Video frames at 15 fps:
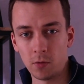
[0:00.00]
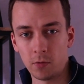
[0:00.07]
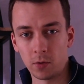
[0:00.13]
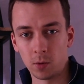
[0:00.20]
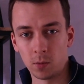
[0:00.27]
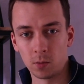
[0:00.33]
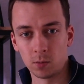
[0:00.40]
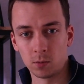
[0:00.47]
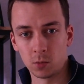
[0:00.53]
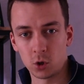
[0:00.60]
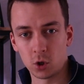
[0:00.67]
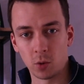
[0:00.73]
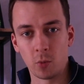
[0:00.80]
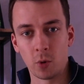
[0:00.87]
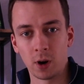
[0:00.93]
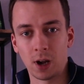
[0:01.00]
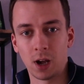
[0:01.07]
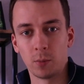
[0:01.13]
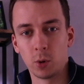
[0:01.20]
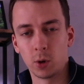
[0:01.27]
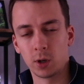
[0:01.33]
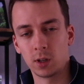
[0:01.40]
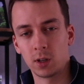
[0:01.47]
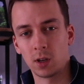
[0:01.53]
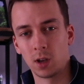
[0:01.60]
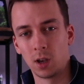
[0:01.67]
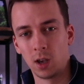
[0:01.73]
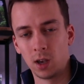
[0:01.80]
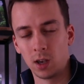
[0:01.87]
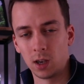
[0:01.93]
from the shop where I bought it,
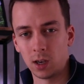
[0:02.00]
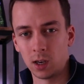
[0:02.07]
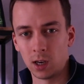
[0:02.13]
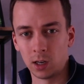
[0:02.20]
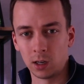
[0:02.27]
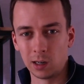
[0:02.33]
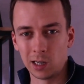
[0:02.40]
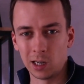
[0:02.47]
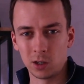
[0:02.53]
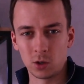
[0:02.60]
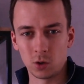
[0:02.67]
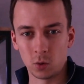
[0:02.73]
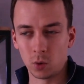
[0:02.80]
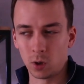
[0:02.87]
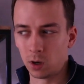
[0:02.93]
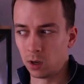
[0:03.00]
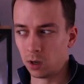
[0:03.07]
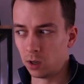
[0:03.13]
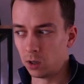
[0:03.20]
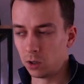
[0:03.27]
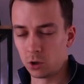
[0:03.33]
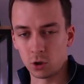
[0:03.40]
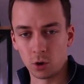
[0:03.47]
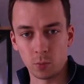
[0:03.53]
and a link to a